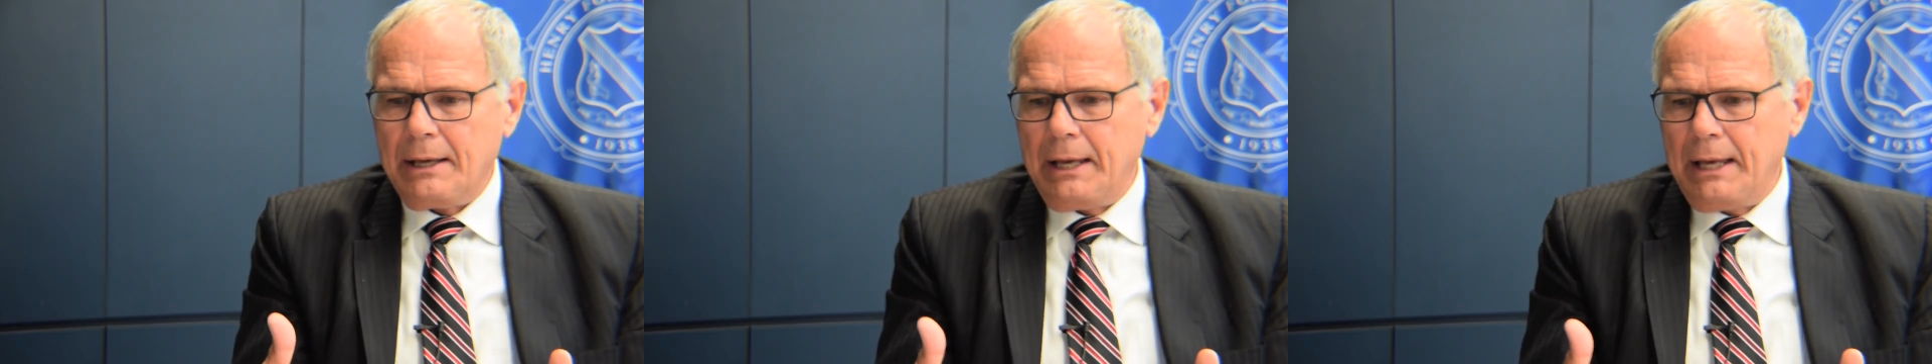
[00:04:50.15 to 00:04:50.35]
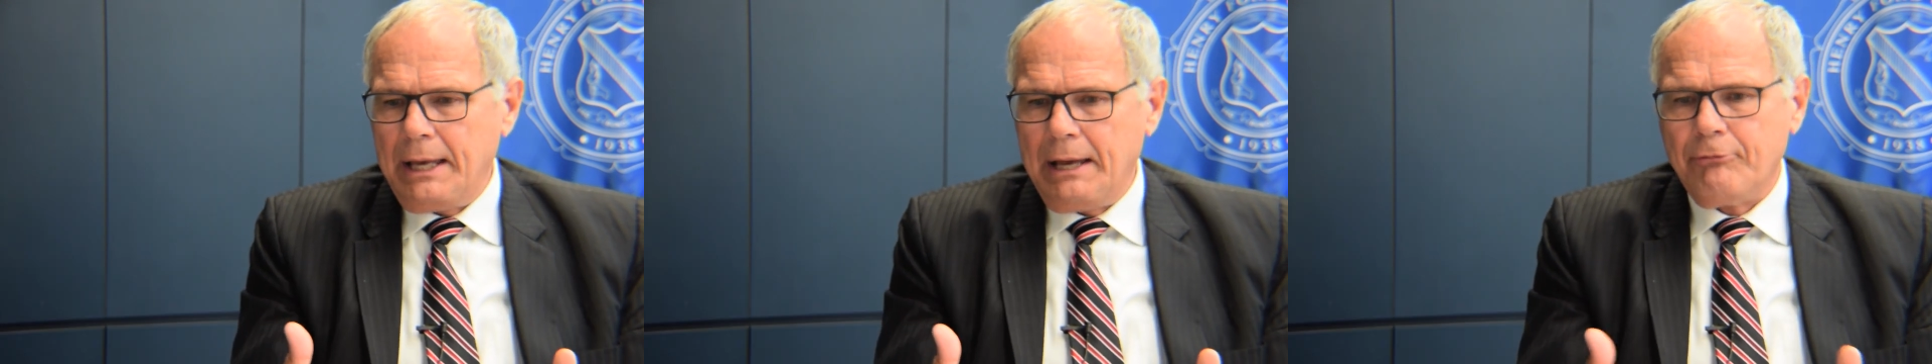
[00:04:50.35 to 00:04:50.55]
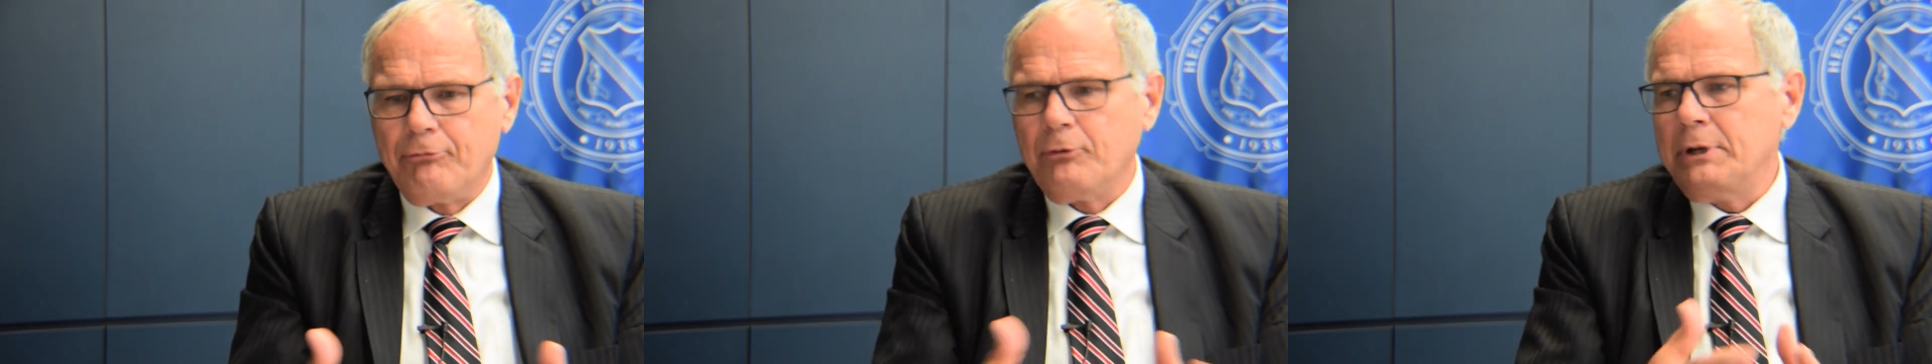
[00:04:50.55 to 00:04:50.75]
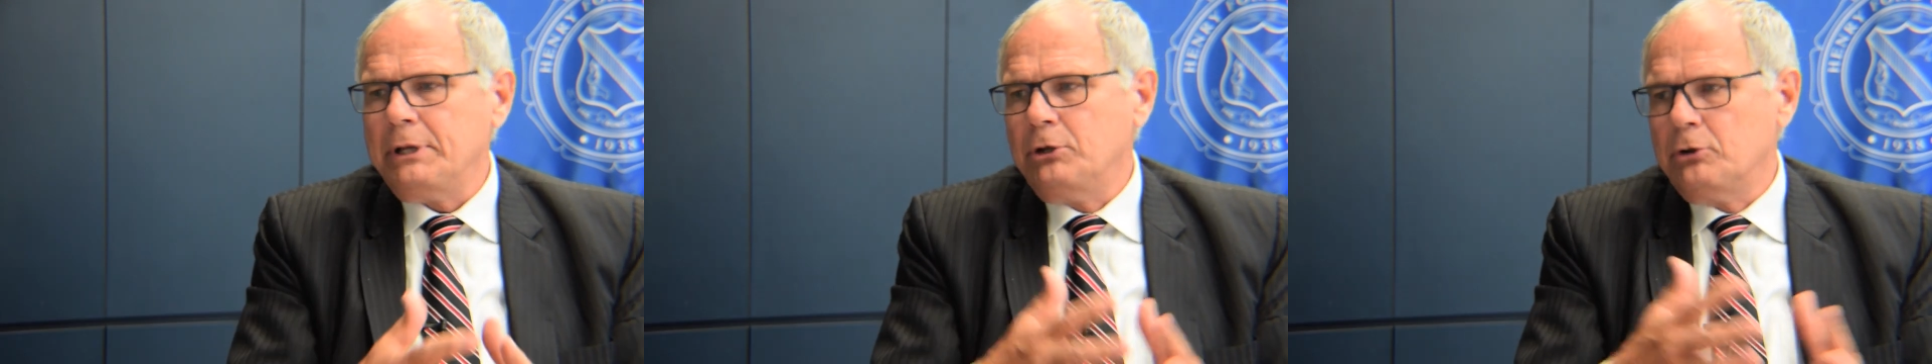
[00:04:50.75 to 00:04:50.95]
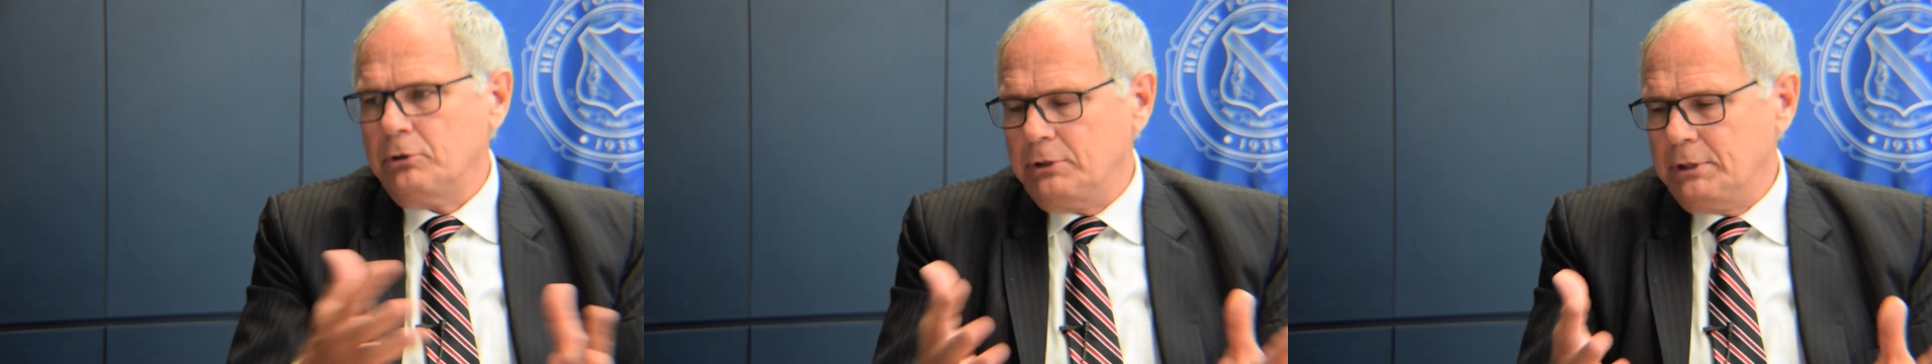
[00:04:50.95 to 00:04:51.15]
every
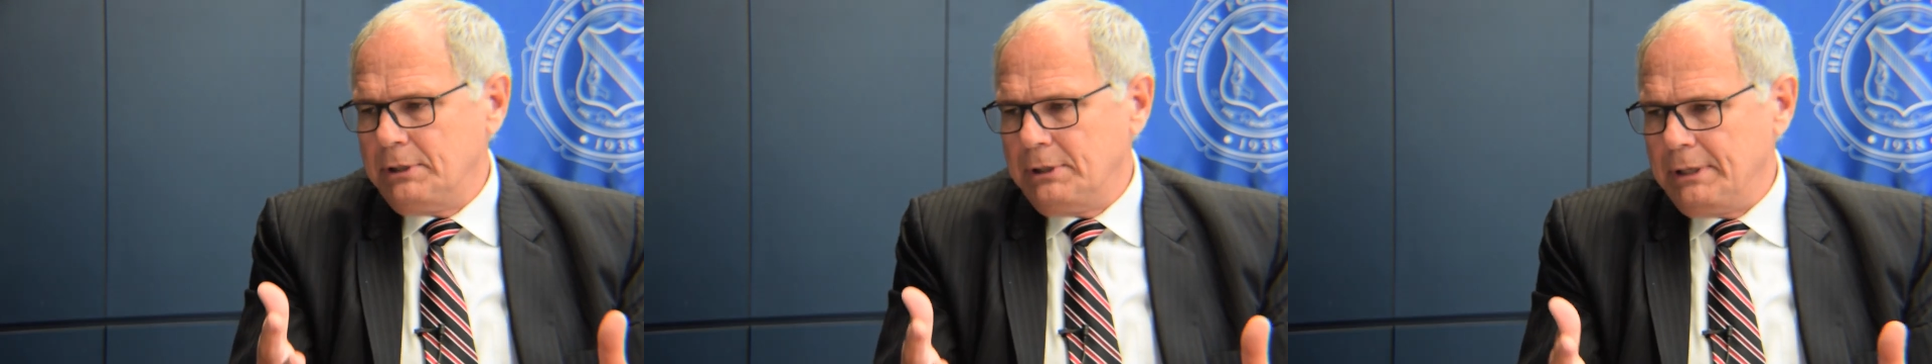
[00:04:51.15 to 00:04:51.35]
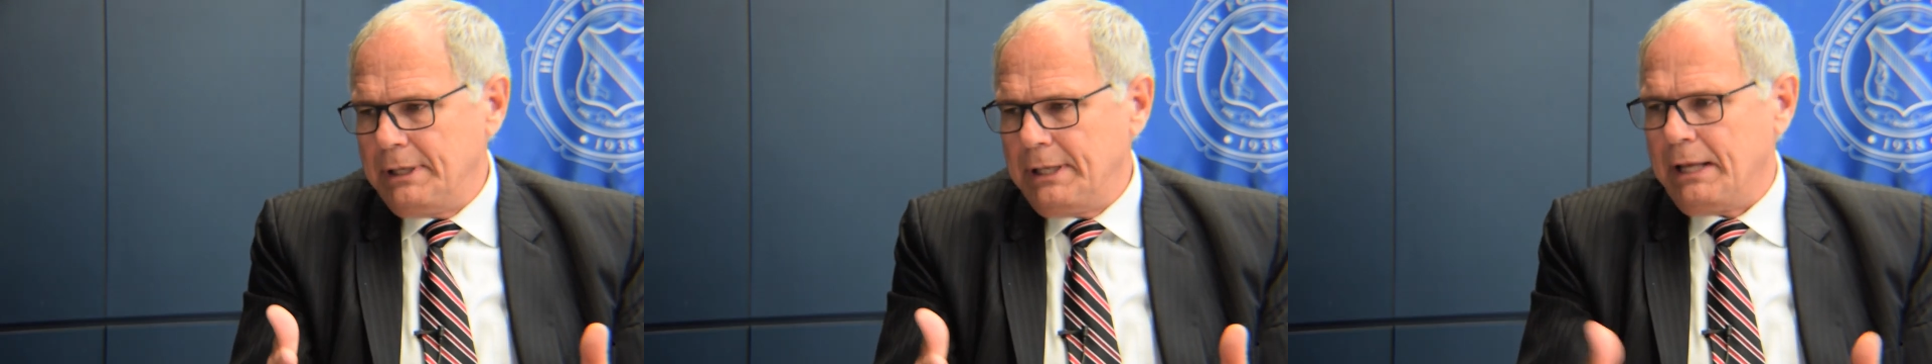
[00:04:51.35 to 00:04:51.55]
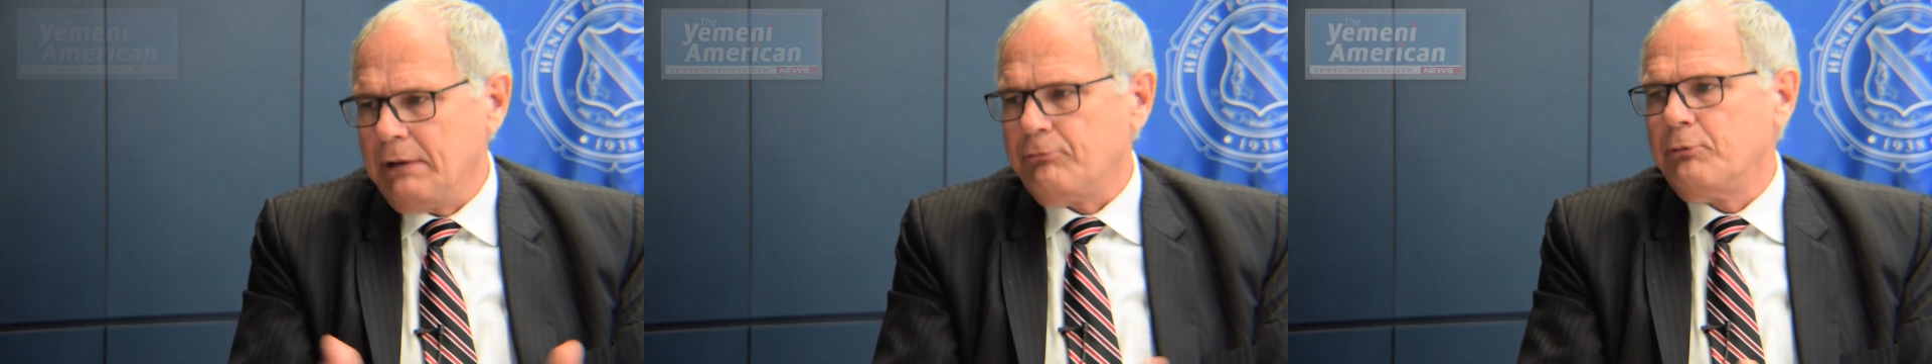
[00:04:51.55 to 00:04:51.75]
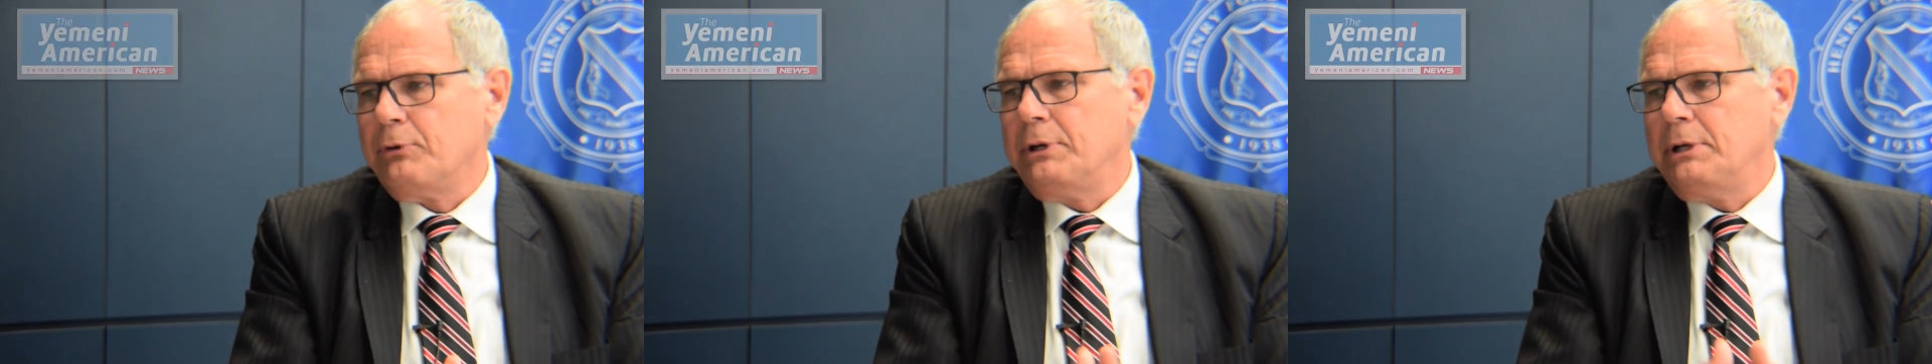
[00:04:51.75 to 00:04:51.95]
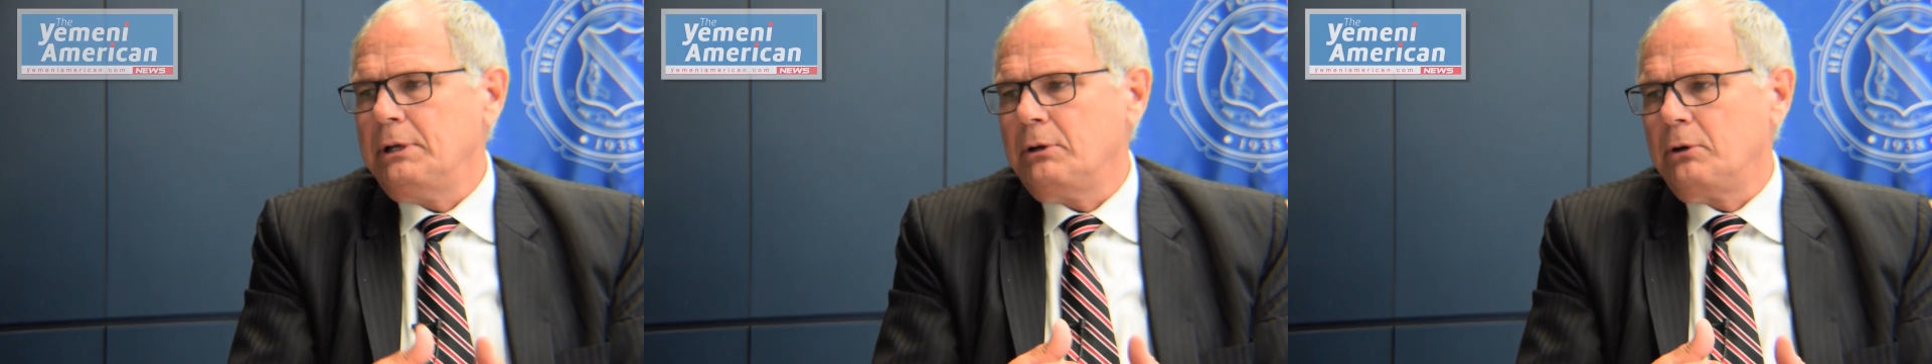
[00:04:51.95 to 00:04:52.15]
union and
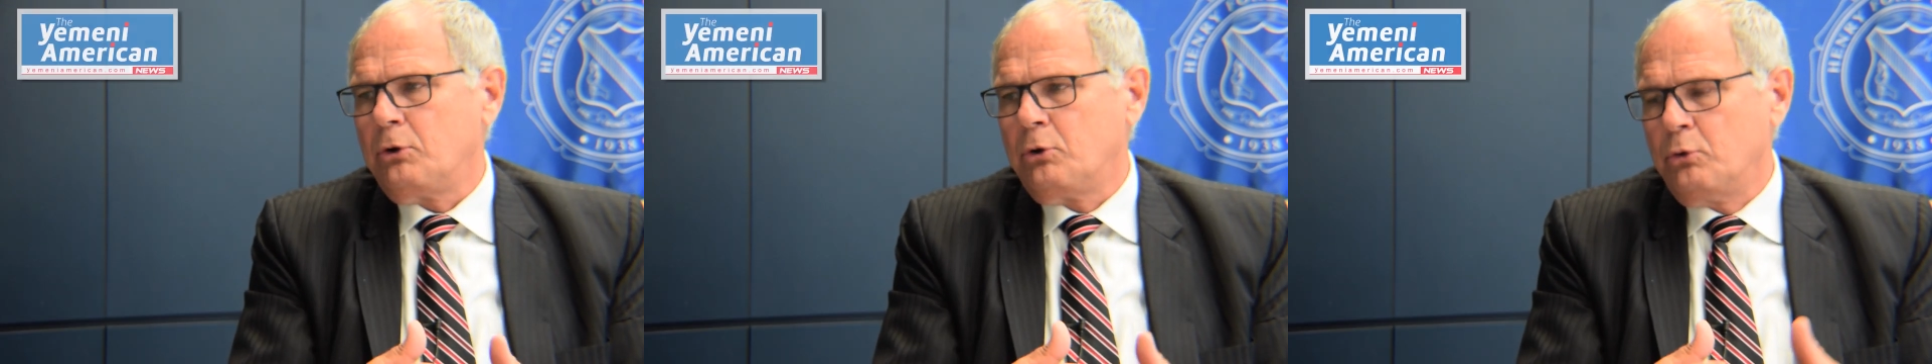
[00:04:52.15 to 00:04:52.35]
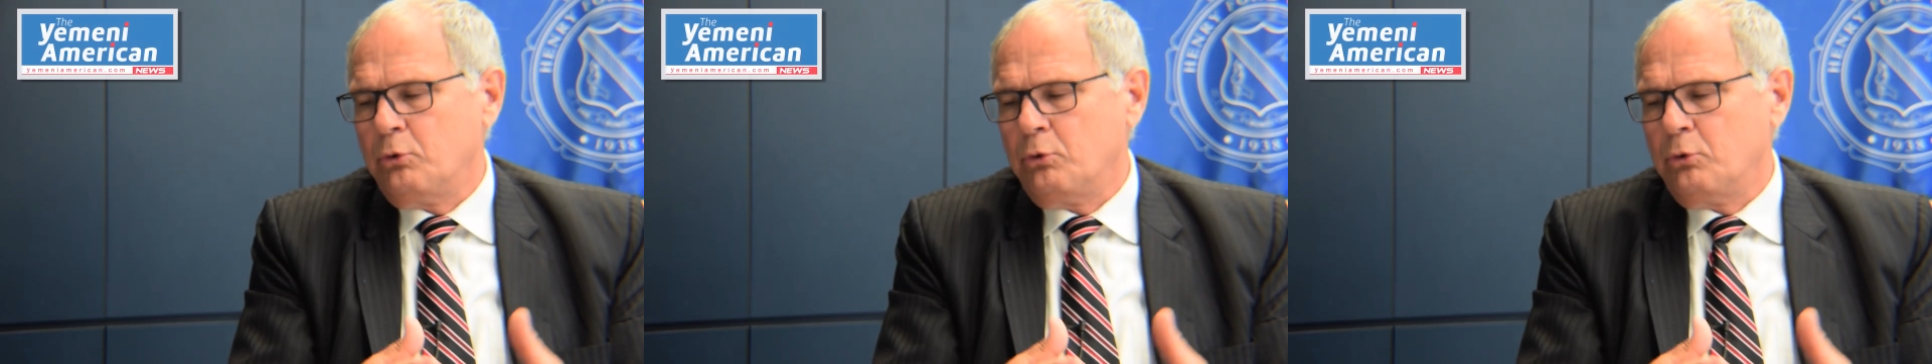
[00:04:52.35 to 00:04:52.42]
every